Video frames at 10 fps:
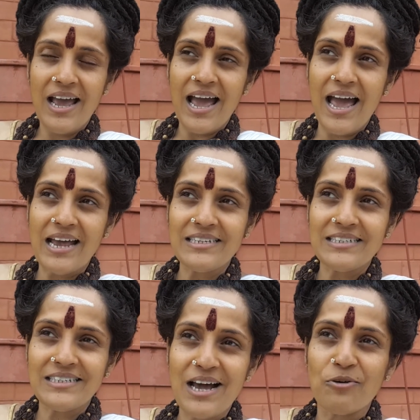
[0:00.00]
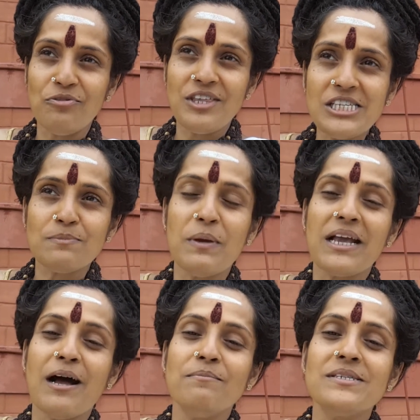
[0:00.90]
And now this
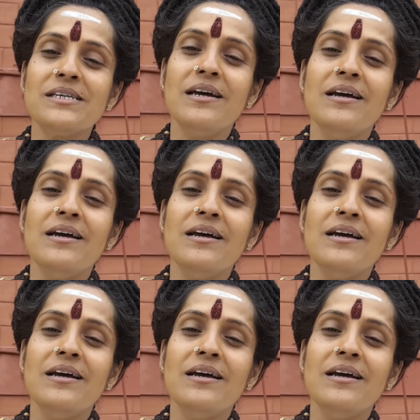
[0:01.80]
becomes